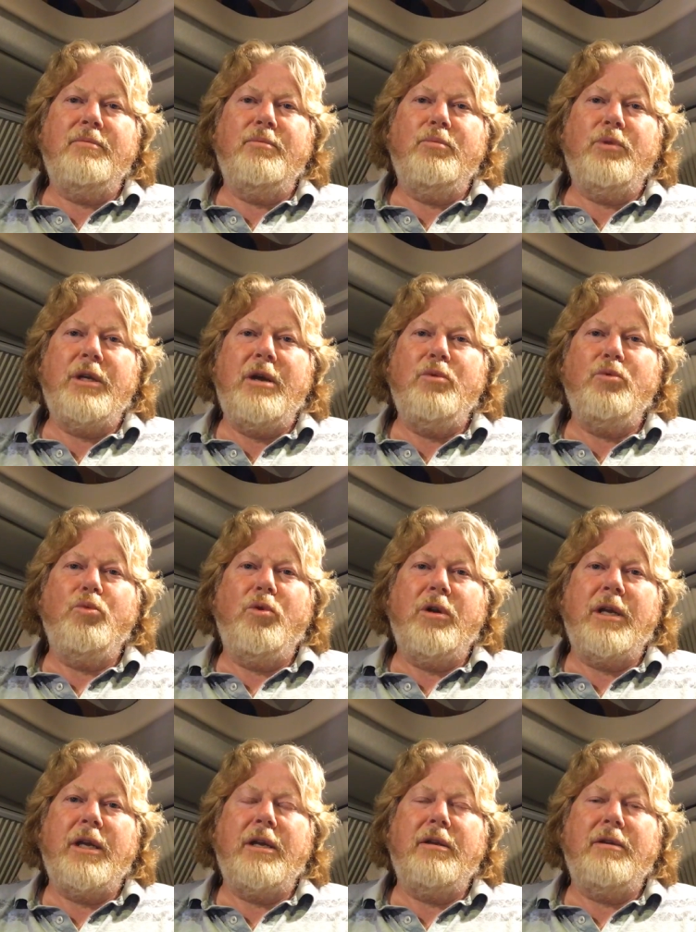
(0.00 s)
we don't
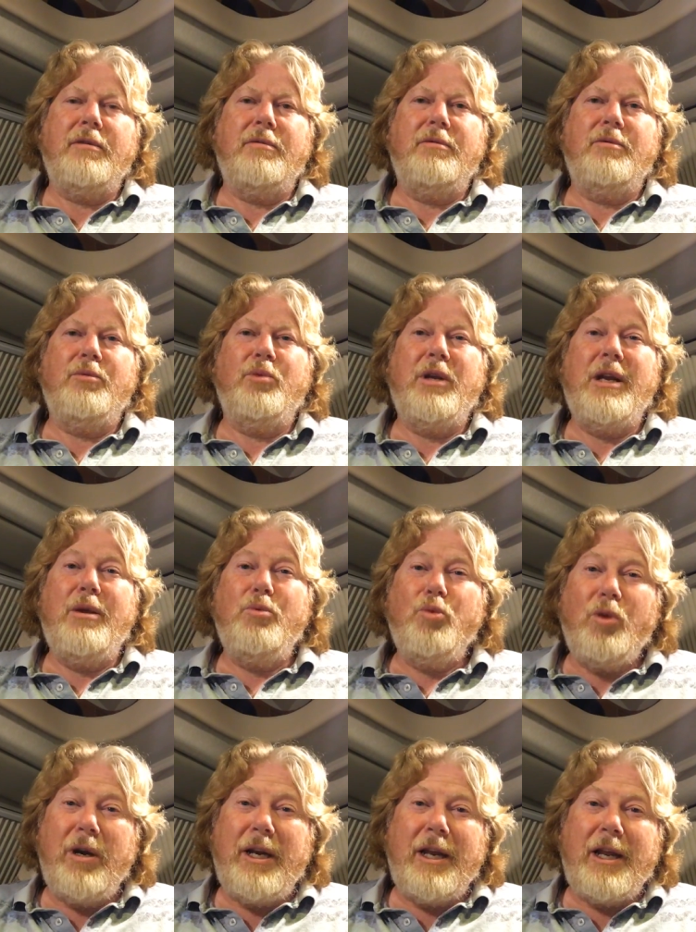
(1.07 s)
want
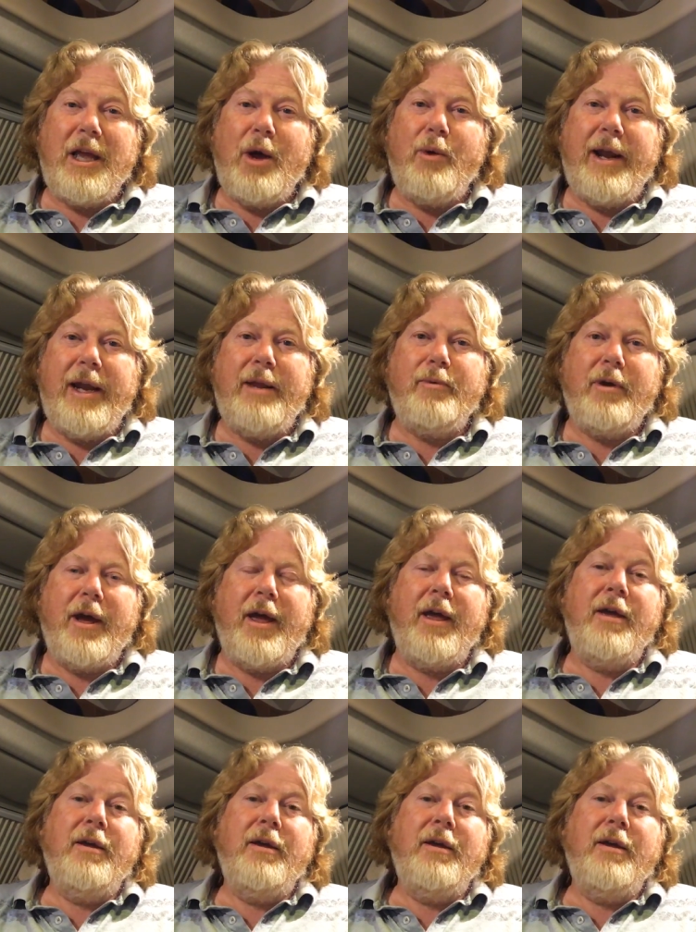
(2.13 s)
it to go anywhere.